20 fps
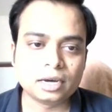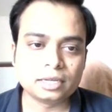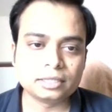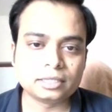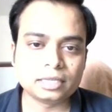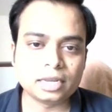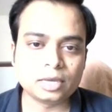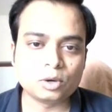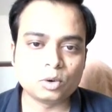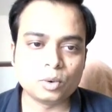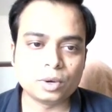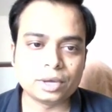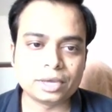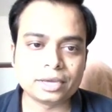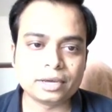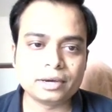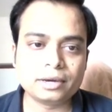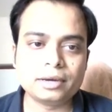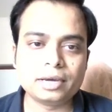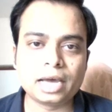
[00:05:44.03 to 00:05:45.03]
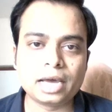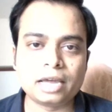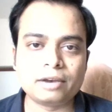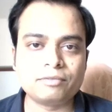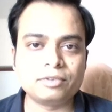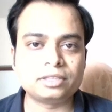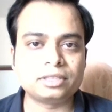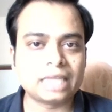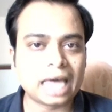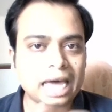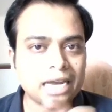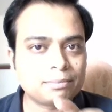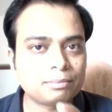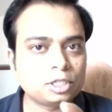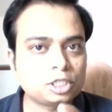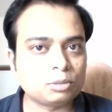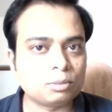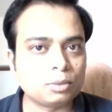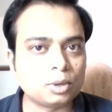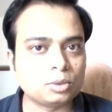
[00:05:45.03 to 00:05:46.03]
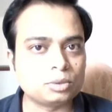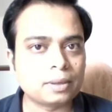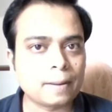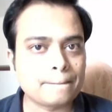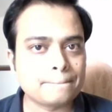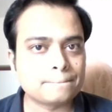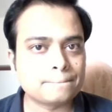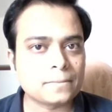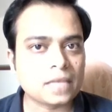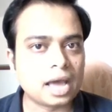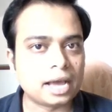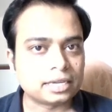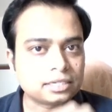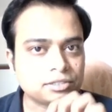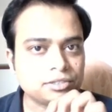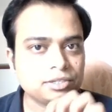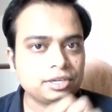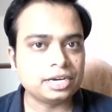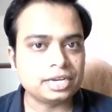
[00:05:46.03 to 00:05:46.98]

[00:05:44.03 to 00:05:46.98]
other leg over here, and with that much amount as the